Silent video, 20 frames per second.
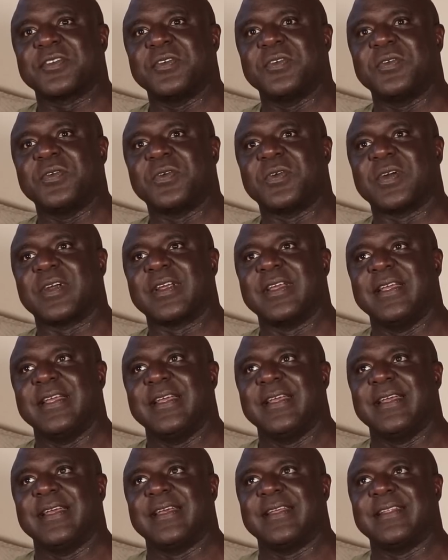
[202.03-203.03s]
to or,
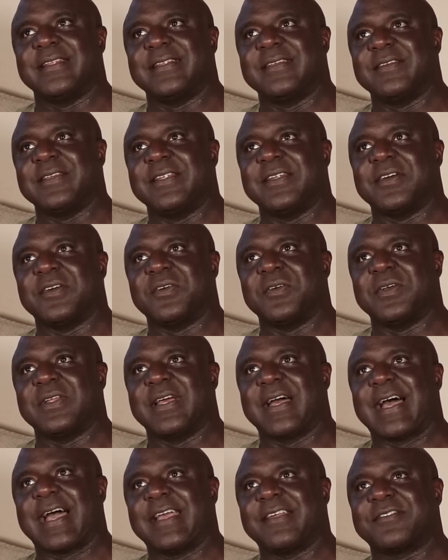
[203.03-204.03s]
you know,
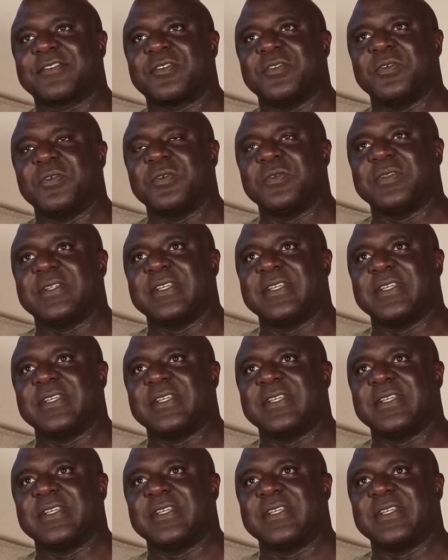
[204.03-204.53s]
high school?